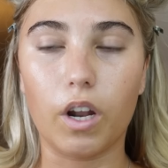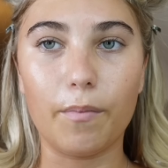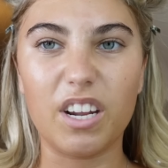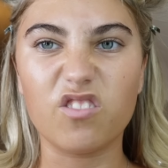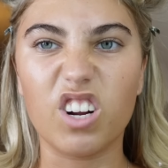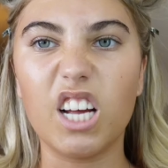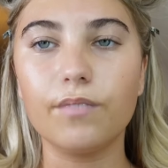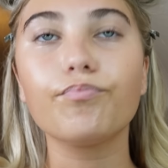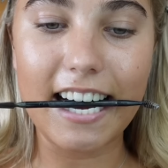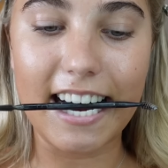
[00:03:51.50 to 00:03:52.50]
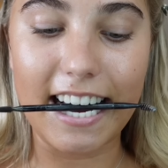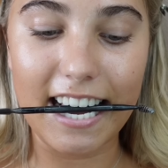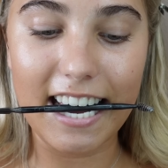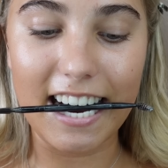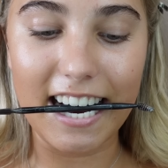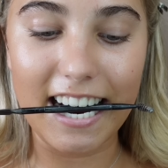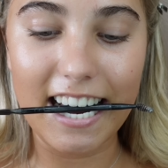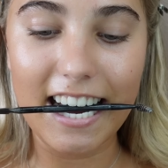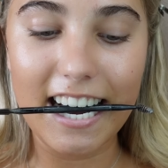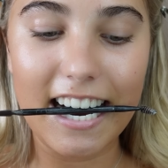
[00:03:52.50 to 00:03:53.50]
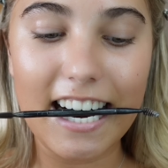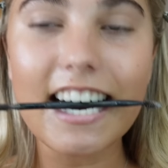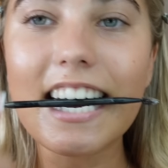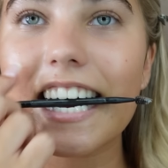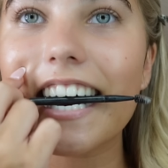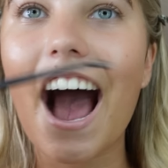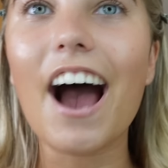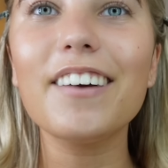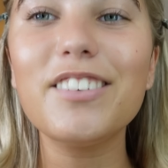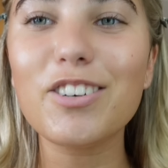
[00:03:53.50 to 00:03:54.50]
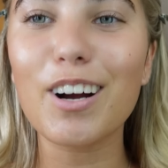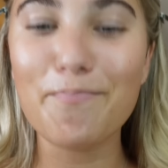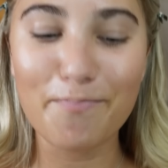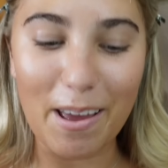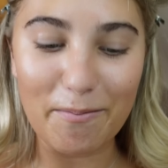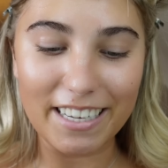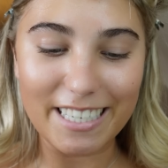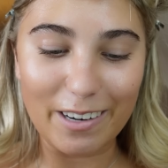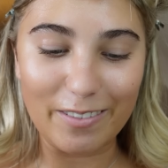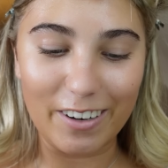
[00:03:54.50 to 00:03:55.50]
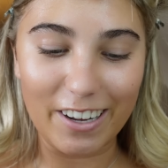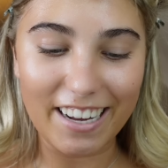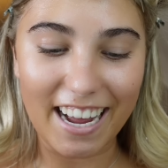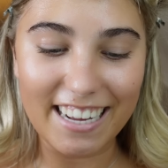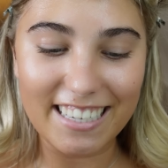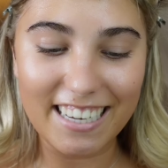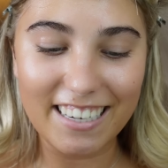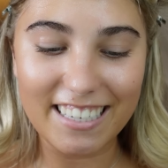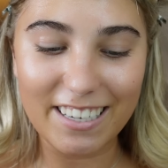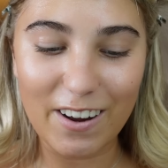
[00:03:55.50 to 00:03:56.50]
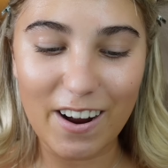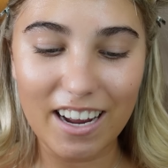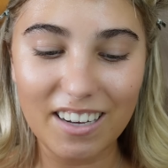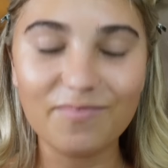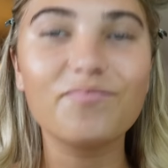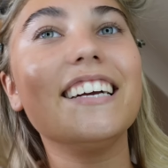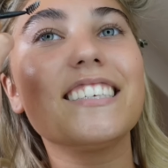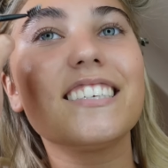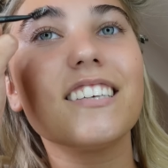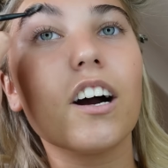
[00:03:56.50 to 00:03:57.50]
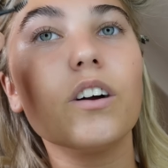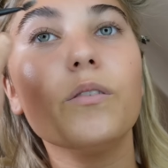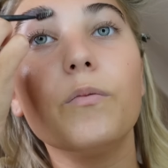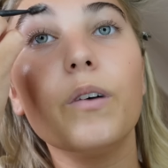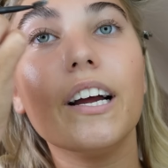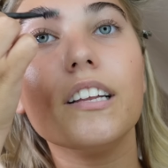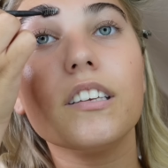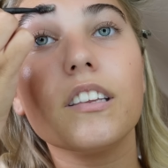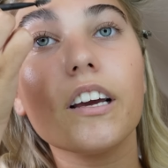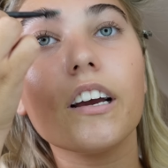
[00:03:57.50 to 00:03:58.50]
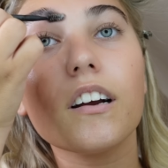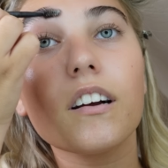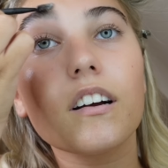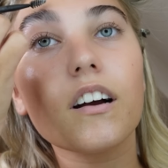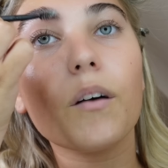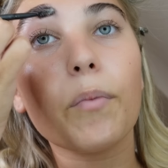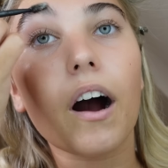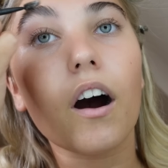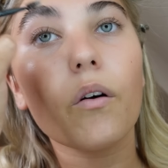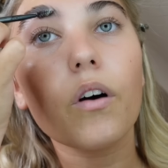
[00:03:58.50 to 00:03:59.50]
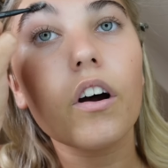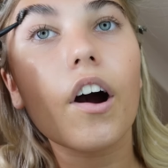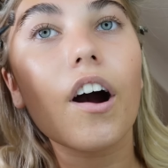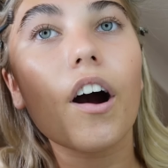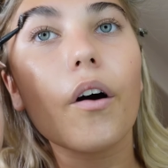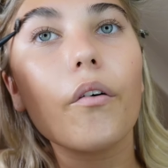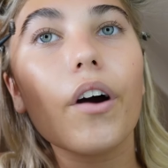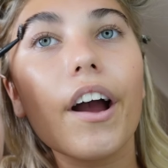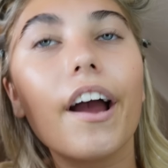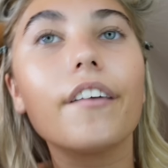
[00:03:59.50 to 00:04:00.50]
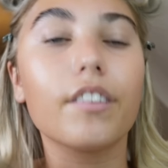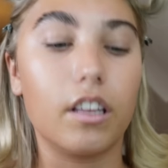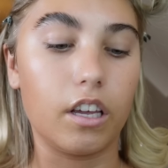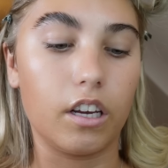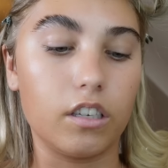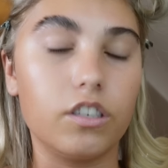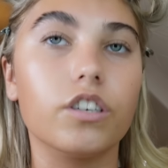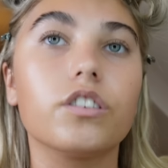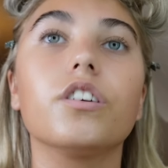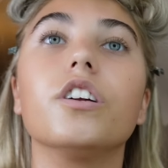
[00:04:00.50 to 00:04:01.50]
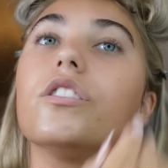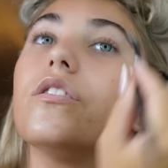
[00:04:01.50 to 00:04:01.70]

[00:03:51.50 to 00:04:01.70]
20 minutes really. Okay, so I have to try and make myself look 18 tonight. It's so weird to think about how everything is just gonna